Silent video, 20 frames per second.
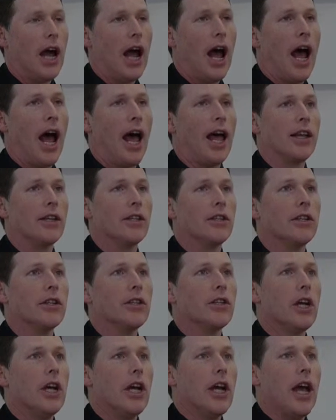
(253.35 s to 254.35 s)

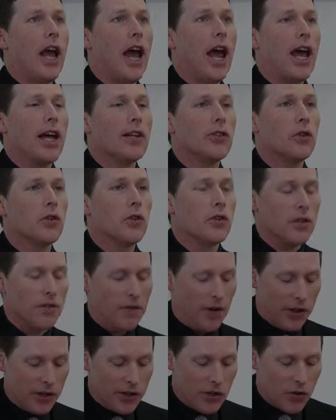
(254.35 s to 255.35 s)
And so there's a
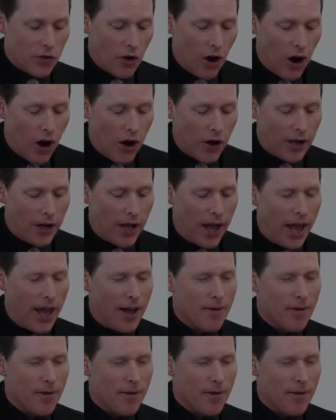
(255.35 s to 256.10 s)
very strong